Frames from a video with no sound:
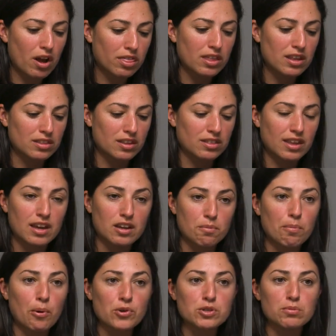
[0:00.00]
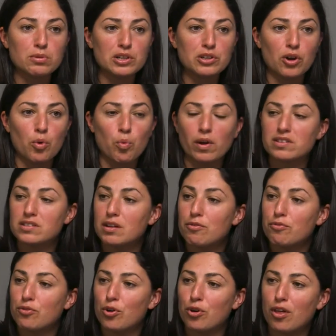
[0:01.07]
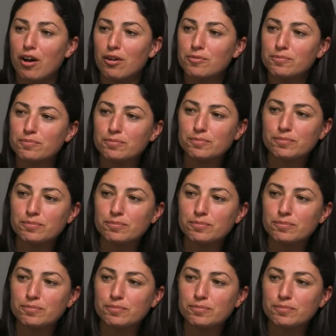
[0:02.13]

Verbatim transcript: I think that they could possibly go one step further.